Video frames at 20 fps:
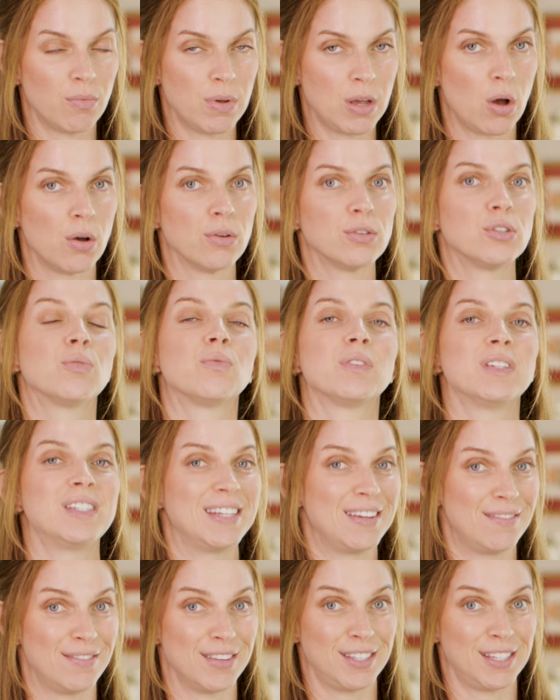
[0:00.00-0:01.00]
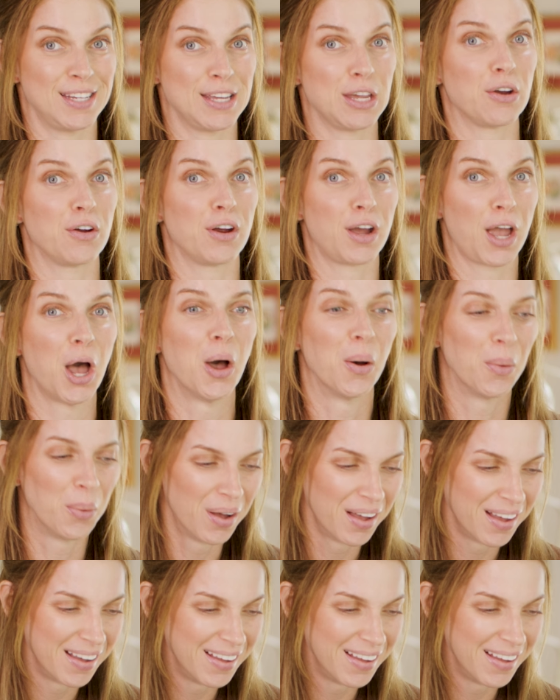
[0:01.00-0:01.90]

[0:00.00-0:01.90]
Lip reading: We also received this a year ago